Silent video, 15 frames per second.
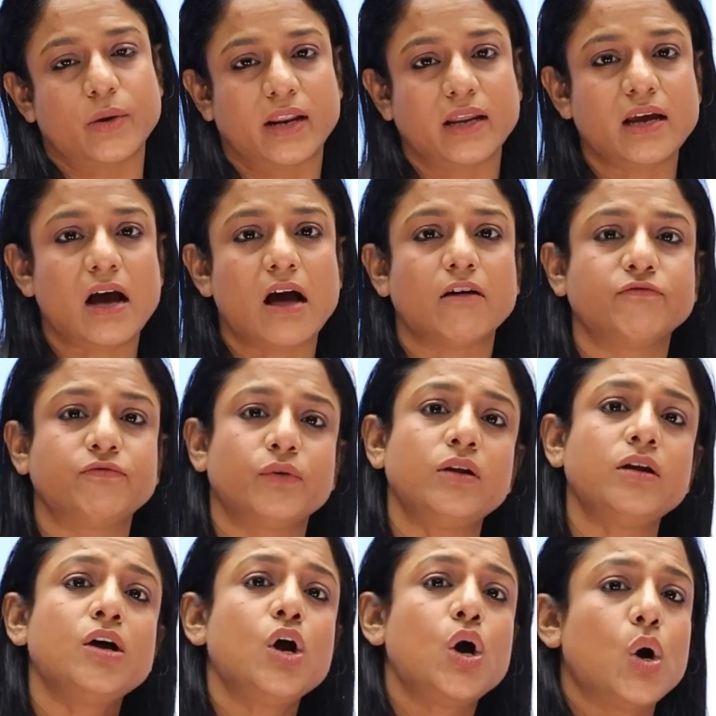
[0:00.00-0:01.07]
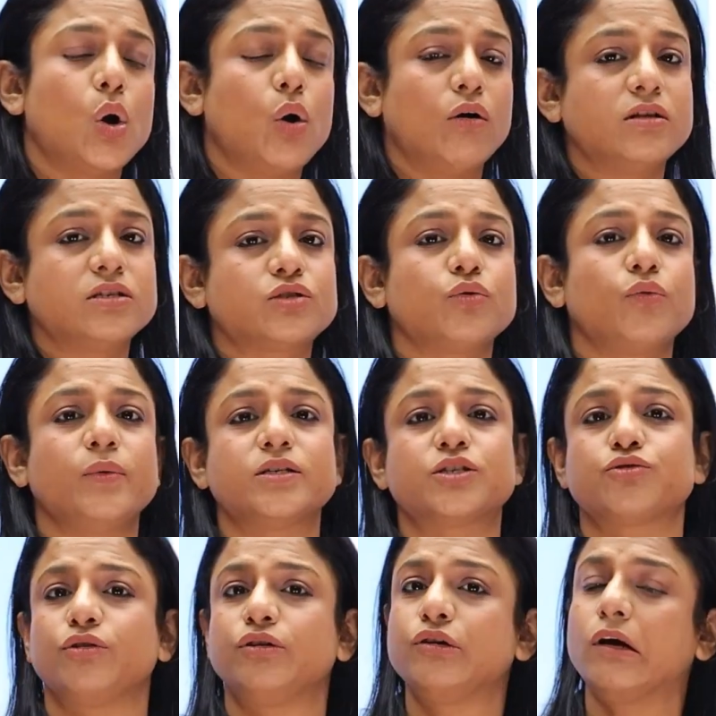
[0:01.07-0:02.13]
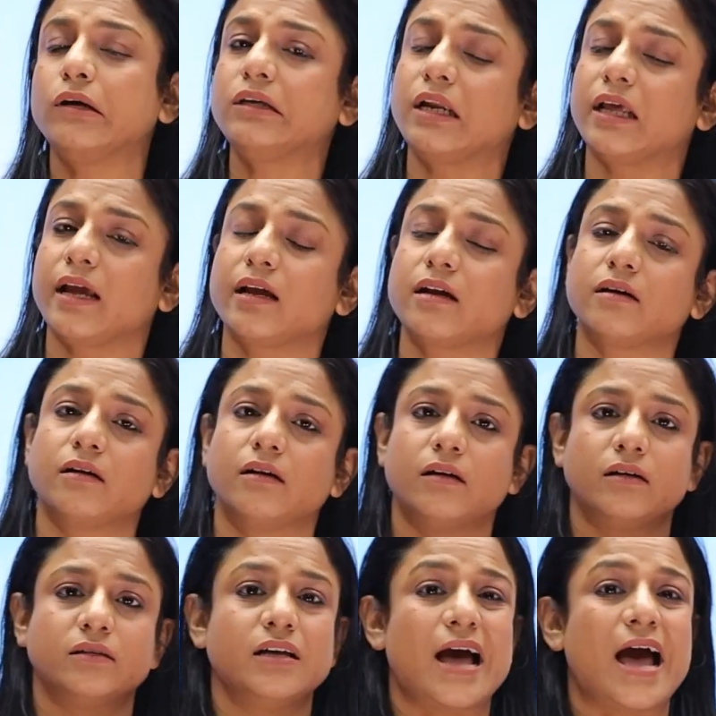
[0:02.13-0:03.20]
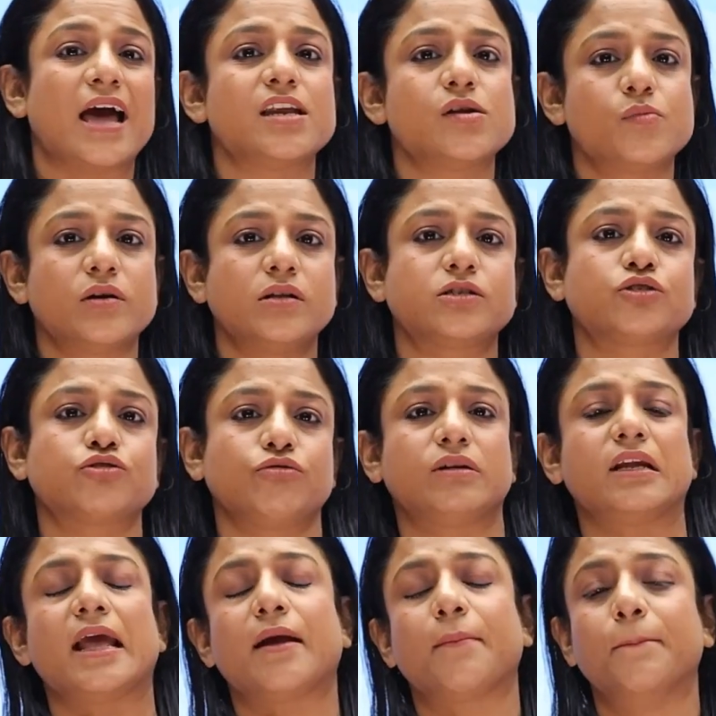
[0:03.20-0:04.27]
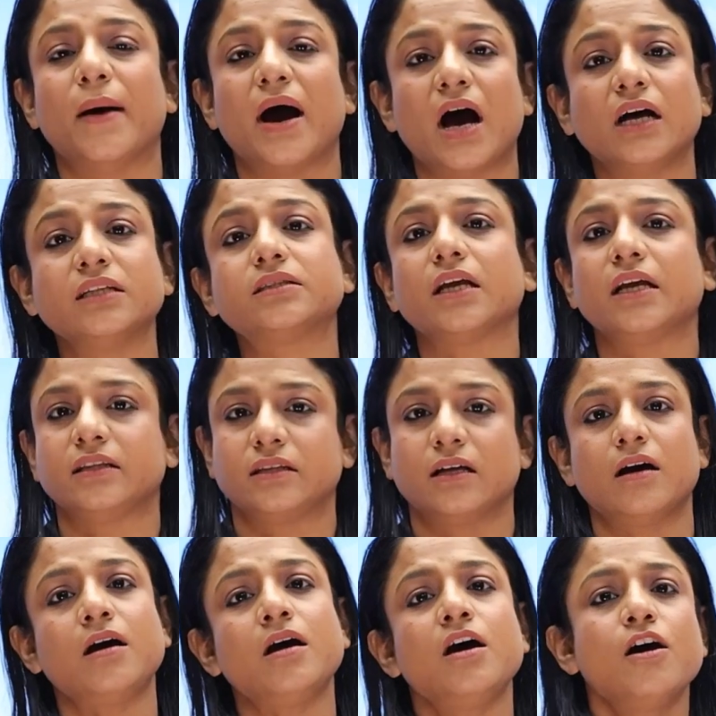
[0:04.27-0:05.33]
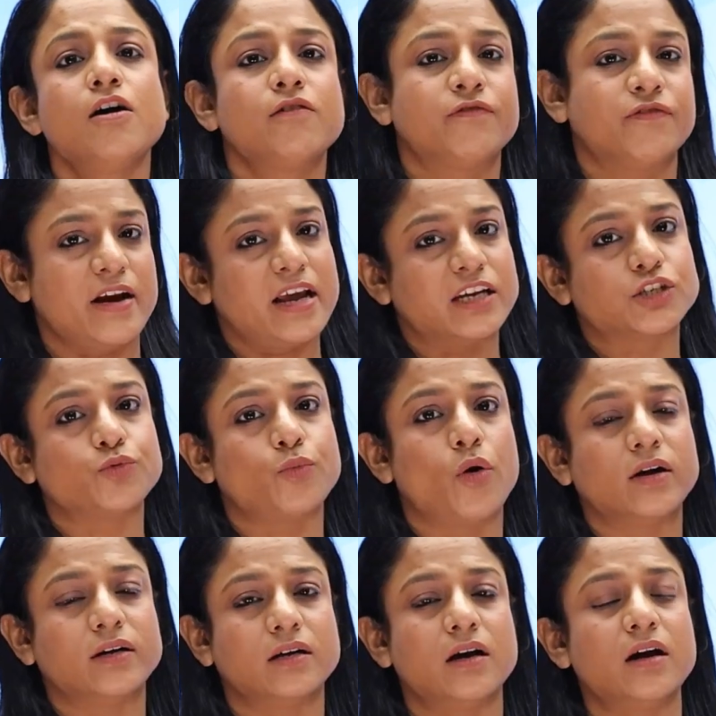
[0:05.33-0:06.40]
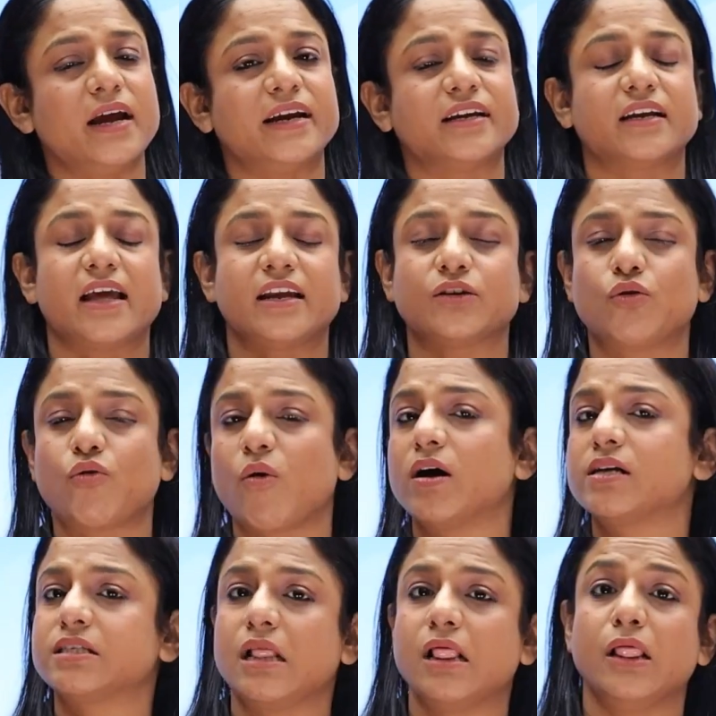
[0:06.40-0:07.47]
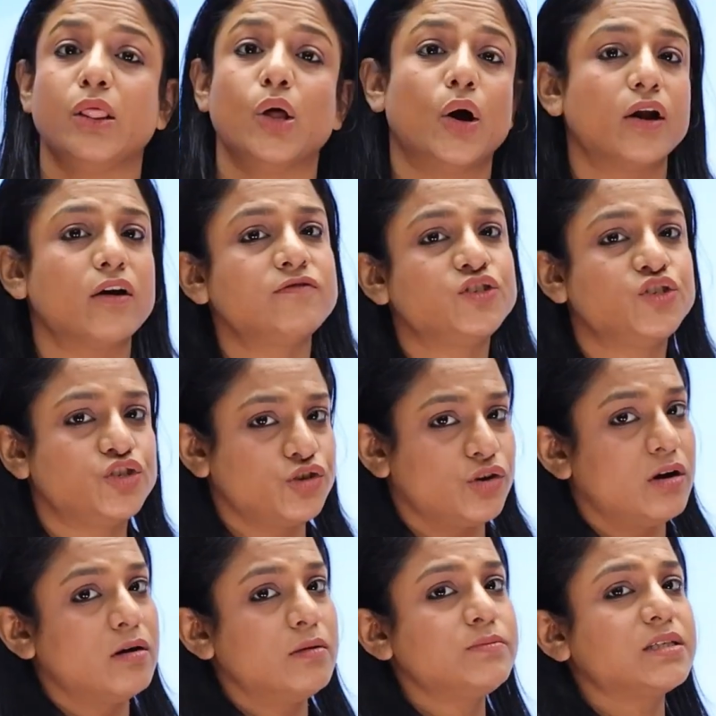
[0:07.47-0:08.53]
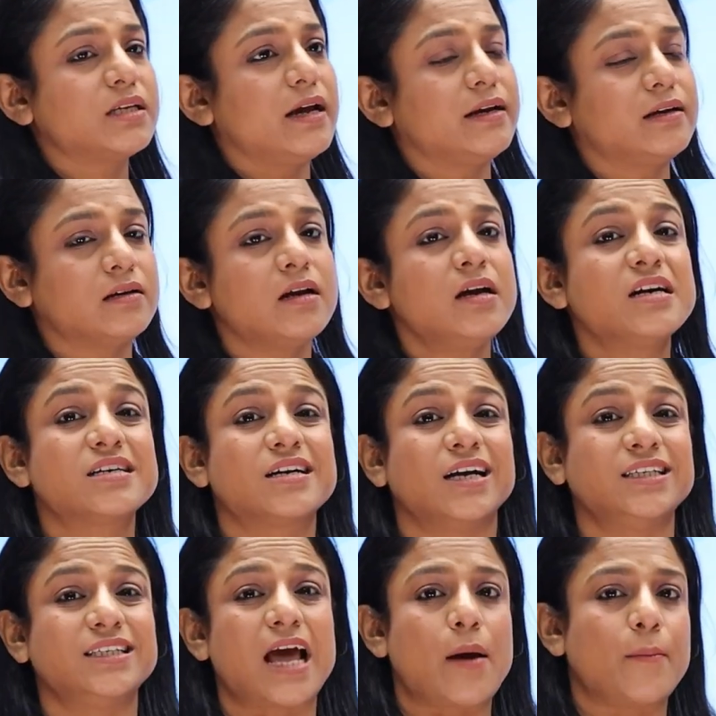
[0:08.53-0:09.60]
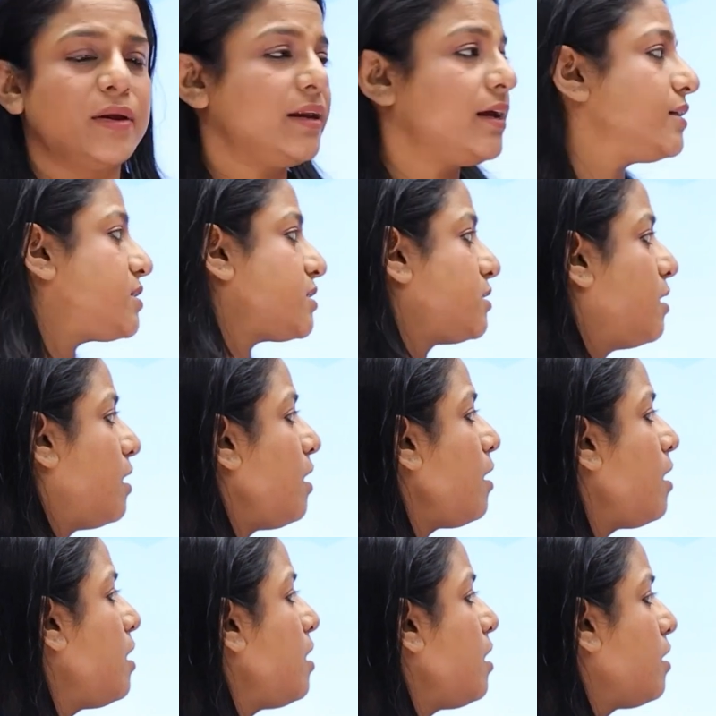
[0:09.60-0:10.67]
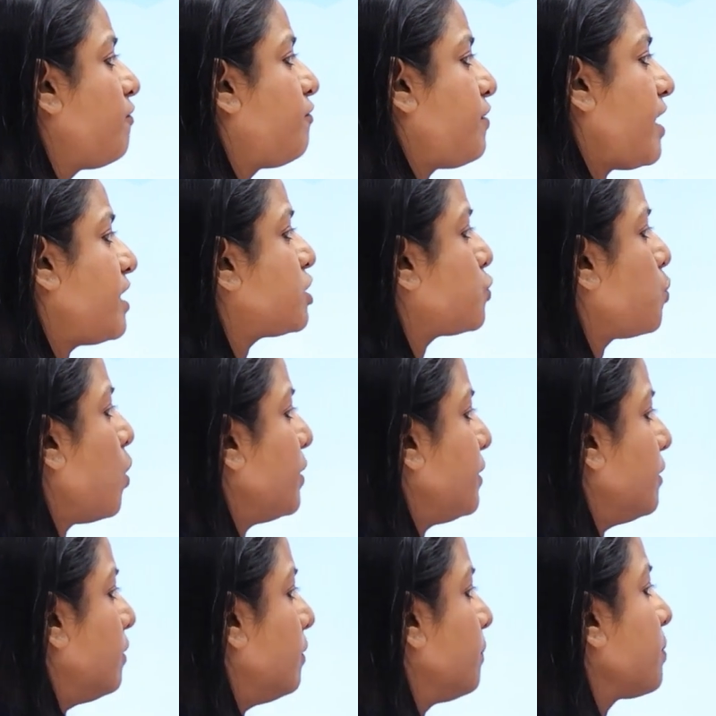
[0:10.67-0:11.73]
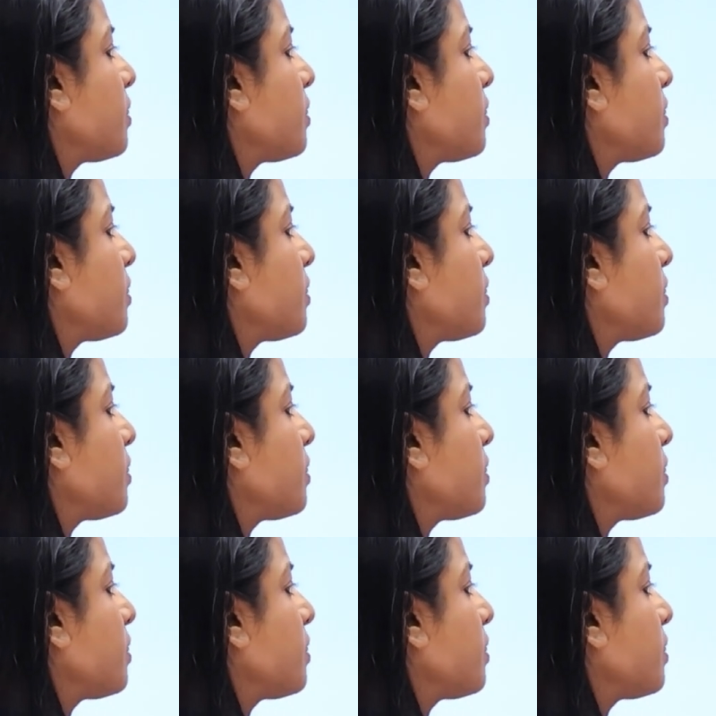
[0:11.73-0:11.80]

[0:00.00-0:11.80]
very harmful. Also, we should not take the animals to take bath in the fresh water. It can cause a lot of germs. It contaminates the fresh water.